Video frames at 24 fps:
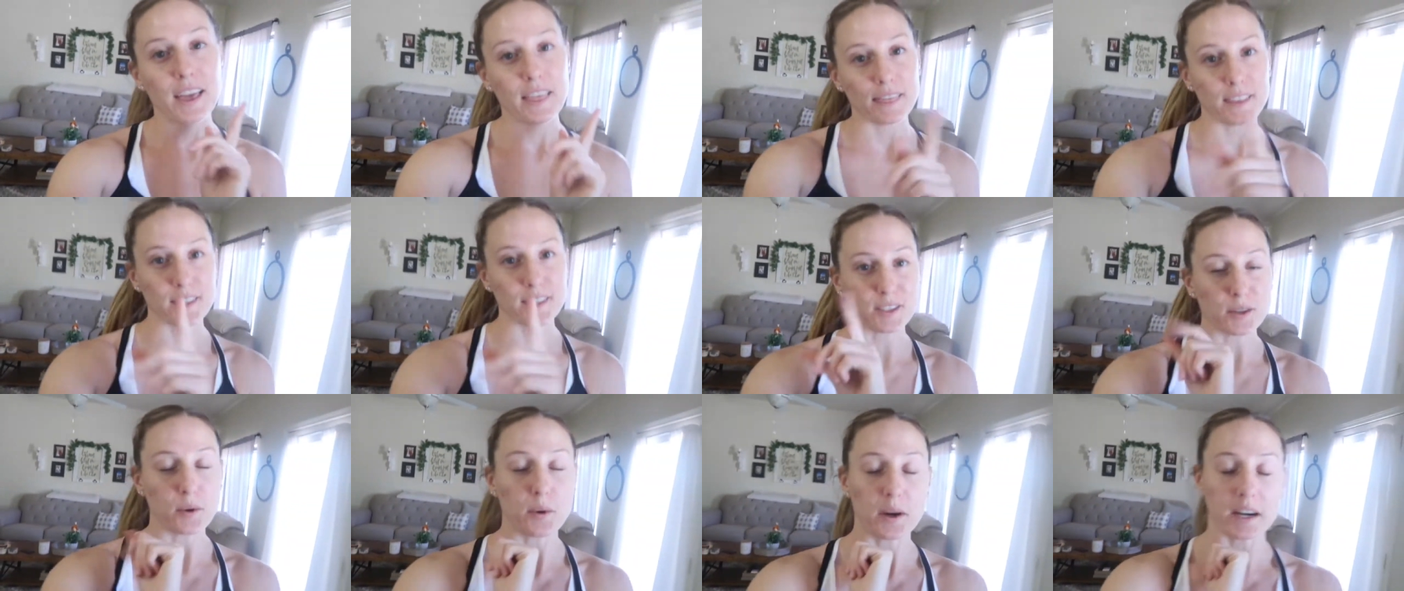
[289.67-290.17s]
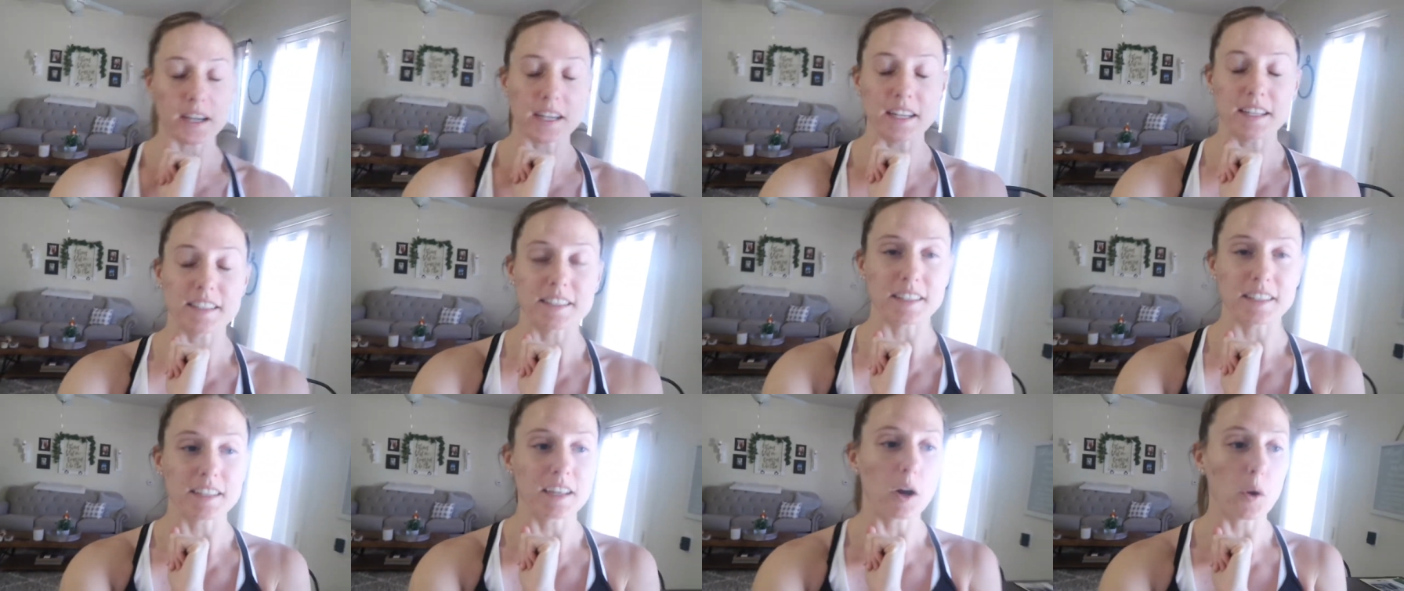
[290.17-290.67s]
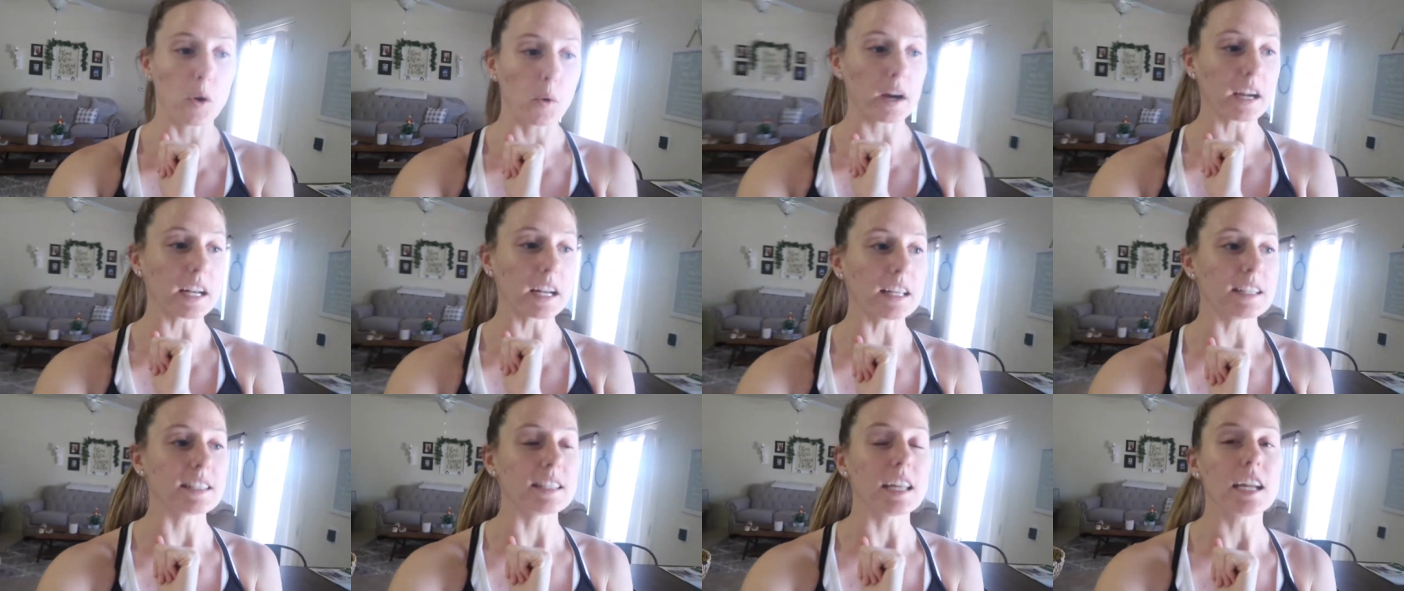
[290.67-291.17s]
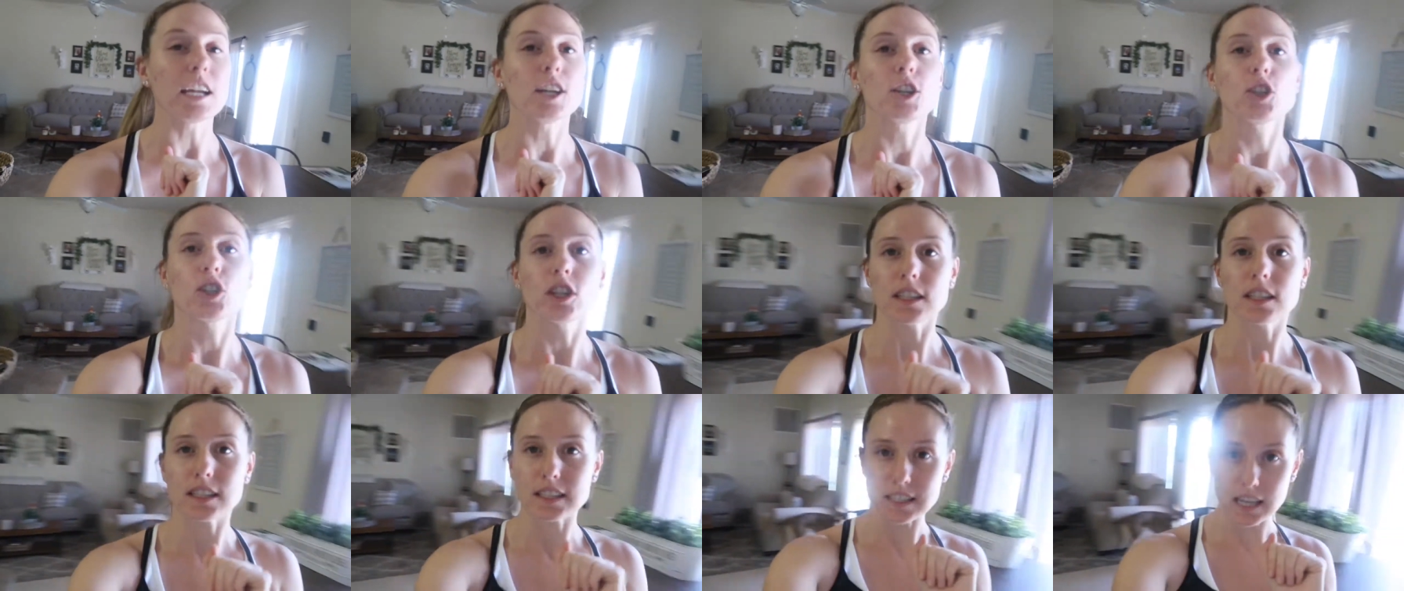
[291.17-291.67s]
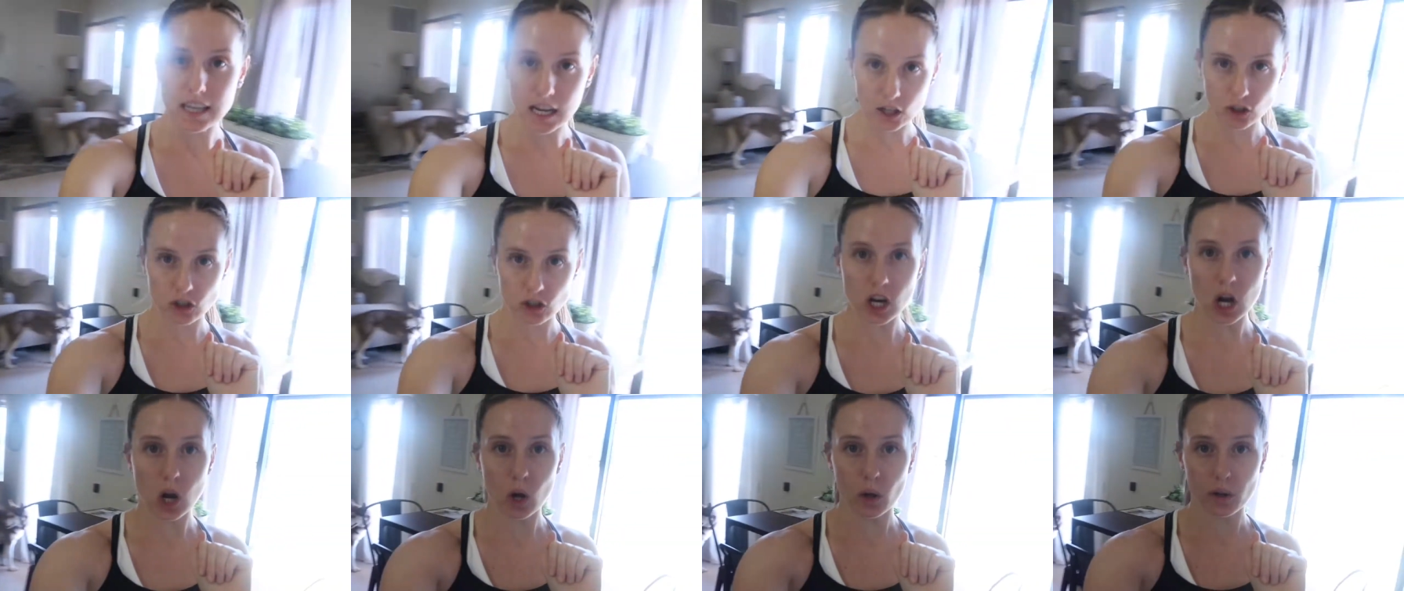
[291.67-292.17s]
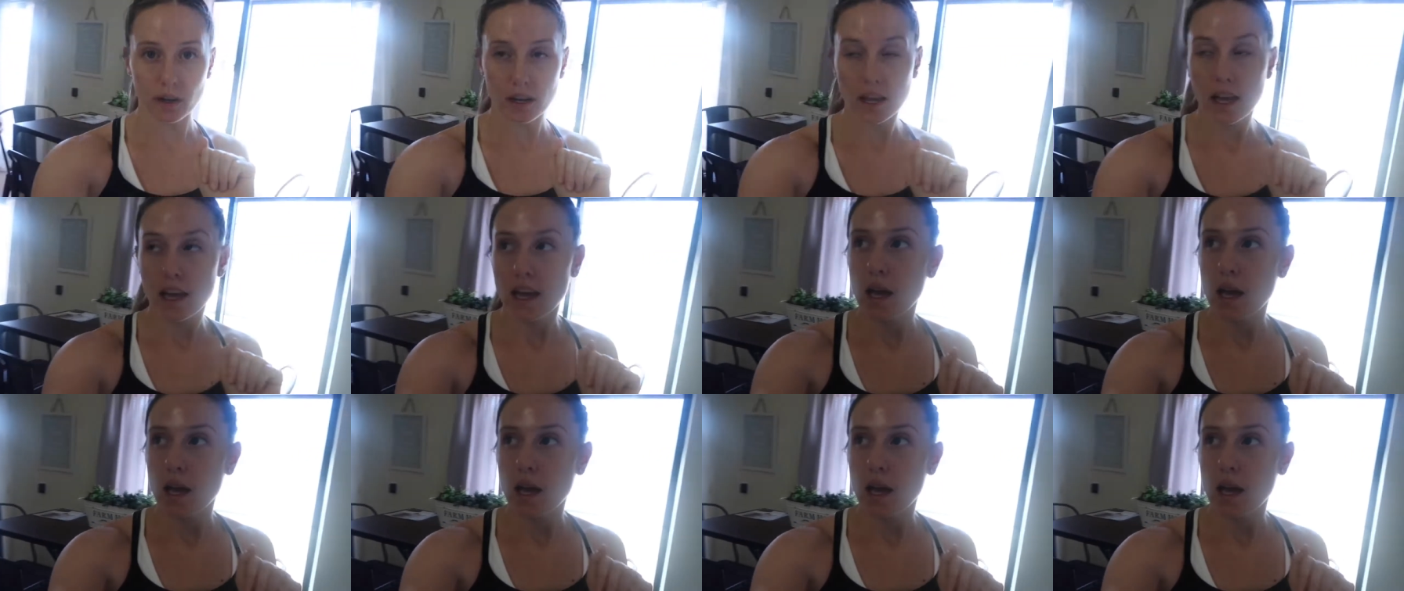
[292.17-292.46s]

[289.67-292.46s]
this organiz organization section.